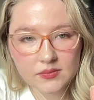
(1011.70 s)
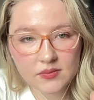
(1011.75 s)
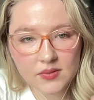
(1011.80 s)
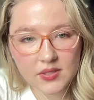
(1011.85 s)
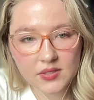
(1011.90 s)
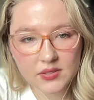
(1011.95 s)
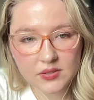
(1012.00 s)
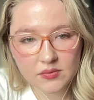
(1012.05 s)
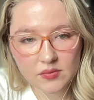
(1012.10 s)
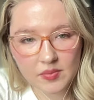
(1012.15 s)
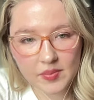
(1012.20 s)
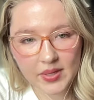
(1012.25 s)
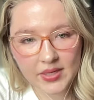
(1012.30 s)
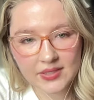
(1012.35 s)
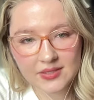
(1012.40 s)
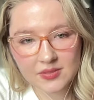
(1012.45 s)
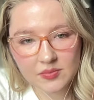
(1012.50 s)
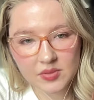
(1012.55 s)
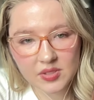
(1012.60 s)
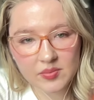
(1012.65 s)
This
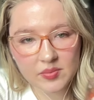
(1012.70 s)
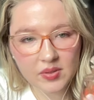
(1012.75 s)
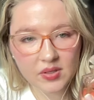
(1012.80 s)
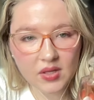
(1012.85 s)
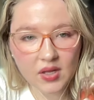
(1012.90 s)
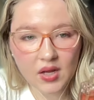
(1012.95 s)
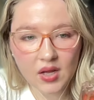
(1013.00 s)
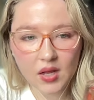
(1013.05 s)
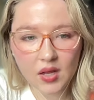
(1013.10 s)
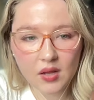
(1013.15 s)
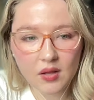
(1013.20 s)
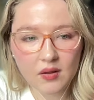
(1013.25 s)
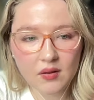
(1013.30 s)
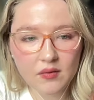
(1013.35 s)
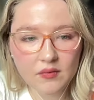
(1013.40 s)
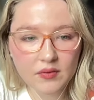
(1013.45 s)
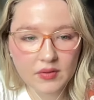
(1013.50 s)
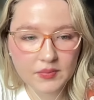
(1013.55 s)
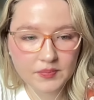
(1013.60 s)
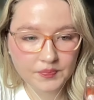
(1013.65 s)
reminds people
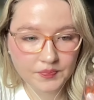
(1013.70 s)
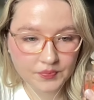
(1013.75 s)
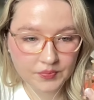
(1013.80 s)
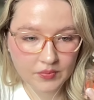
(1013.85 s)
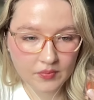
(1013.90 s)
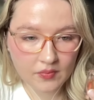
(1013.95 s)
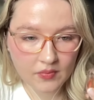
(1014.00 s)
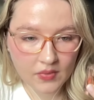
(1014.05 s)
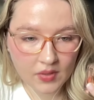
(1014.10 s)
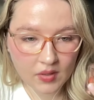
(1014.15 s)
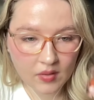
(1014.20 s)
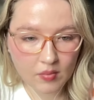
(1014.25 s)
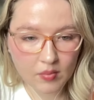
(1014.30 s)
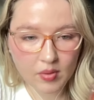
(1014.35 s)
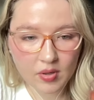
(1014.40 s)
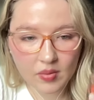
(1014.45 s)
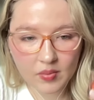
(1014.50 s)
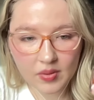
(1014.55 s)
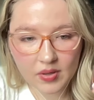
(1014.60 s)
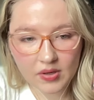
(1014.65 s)
of
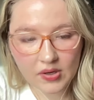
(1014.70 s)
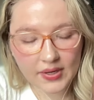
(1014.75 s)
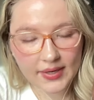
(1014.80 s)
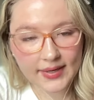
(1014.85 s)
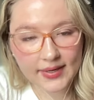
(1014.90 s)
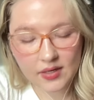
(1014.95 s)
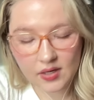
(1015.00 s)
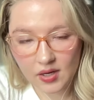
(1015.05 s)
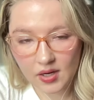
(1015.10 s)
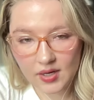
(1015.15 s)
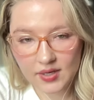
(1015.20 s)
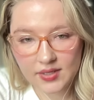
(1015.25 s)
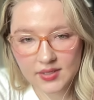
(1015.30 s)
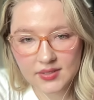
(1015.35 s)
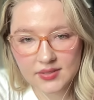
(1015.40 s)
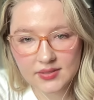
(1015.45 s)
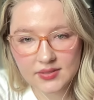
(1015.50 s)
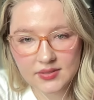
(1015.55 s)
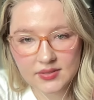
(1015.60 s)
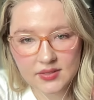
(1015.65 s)
Burberry
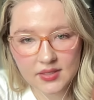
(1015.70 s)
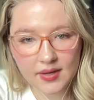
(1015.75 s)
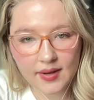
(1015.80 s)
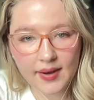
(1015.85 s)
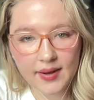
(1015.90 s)
Goddess.